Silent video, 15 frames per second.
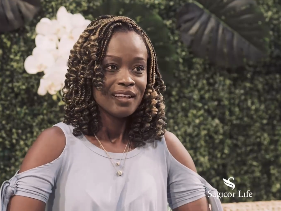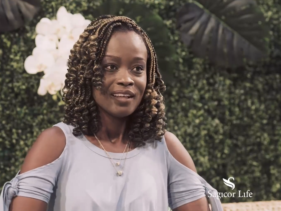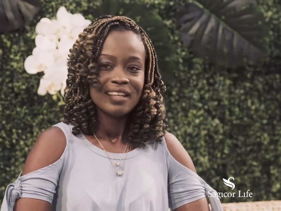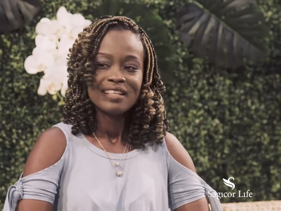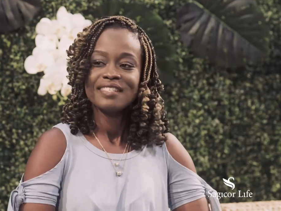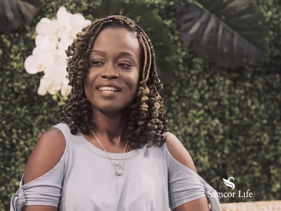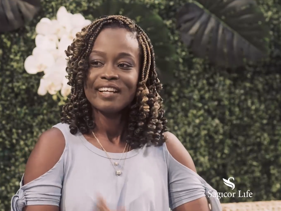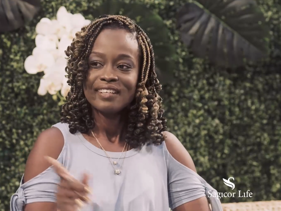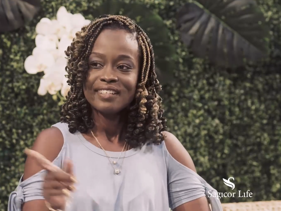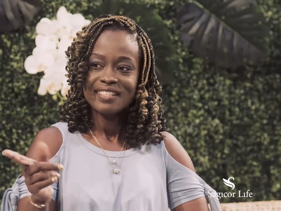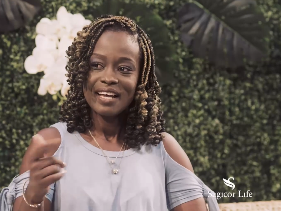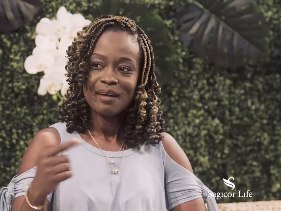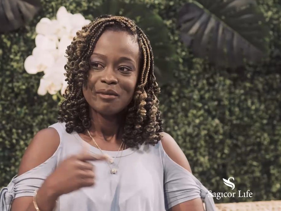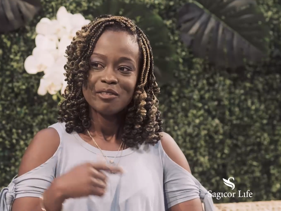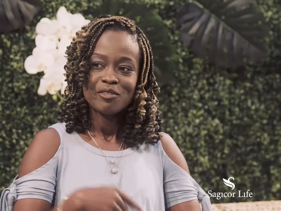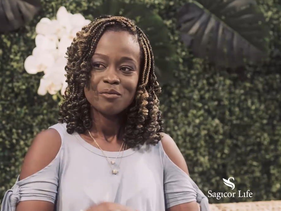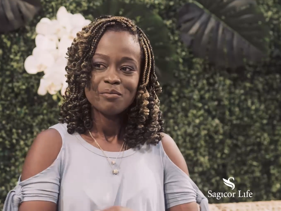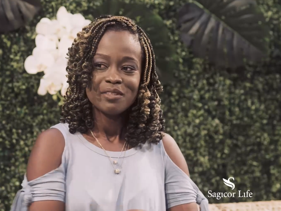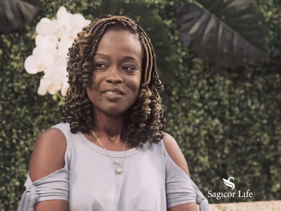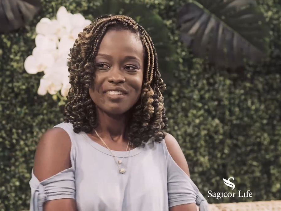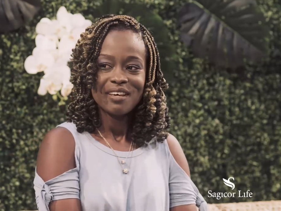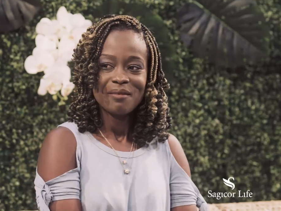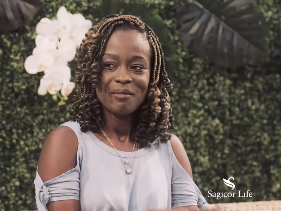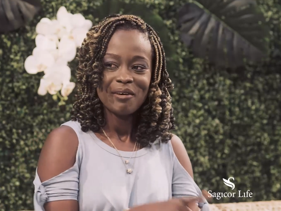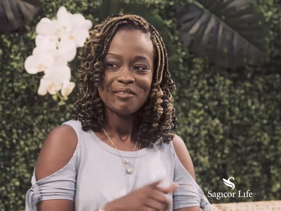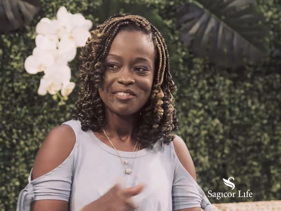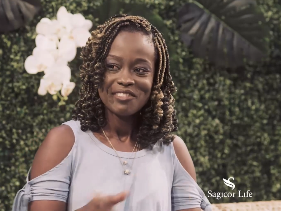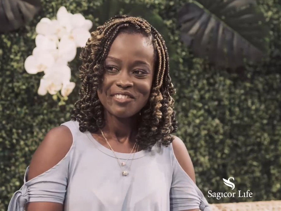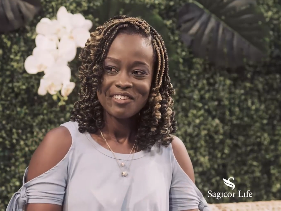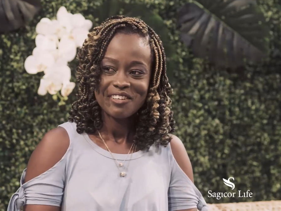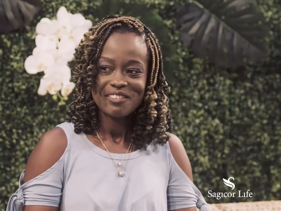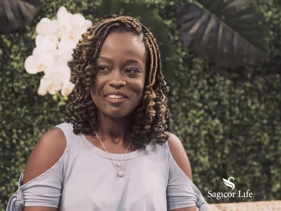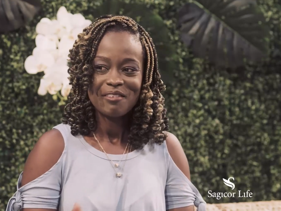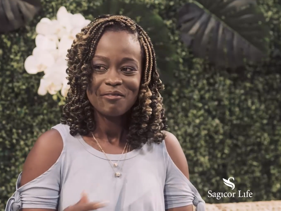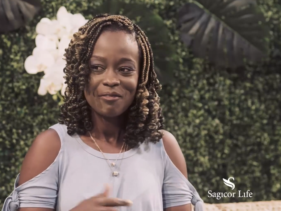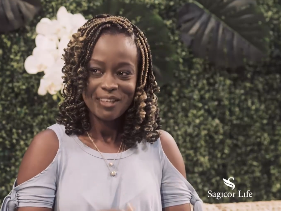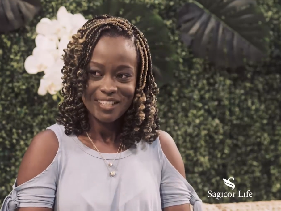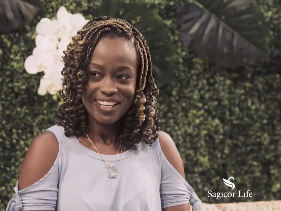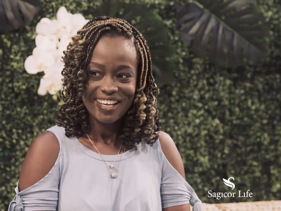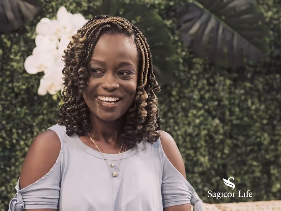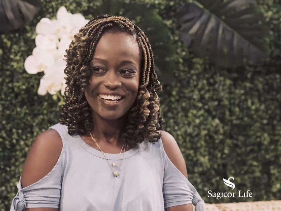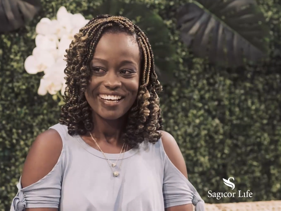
less than the time it took me to get my result of what I